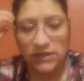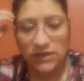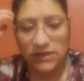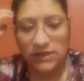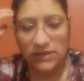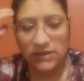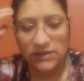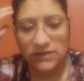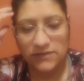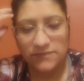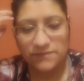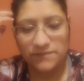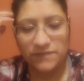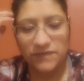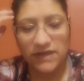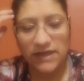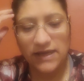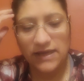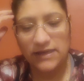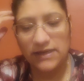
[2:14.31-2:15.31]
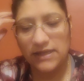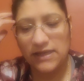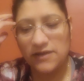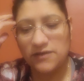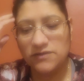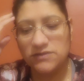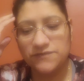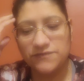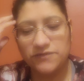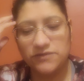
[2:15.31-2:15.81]
that
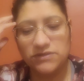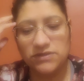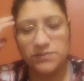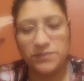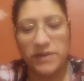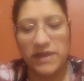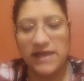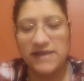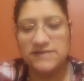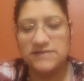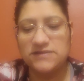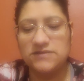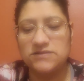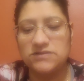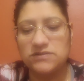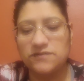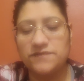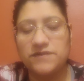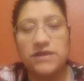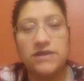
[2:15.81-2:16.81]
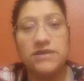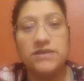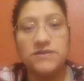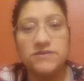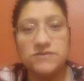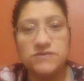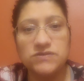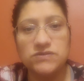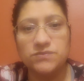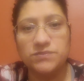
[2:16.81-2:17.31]
allows for the passage of the
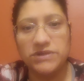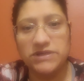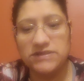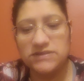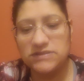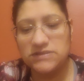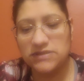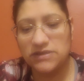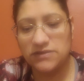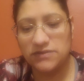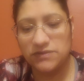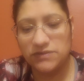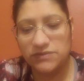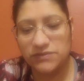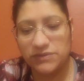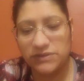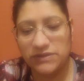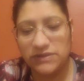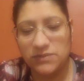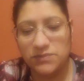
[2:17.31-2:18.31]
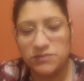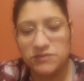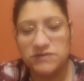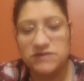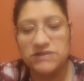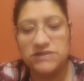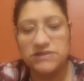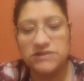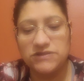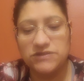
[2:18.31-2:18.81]
instrument during the
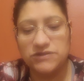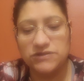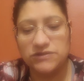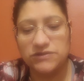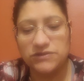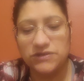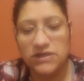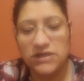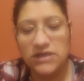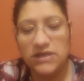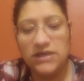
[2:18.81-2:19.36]
procedure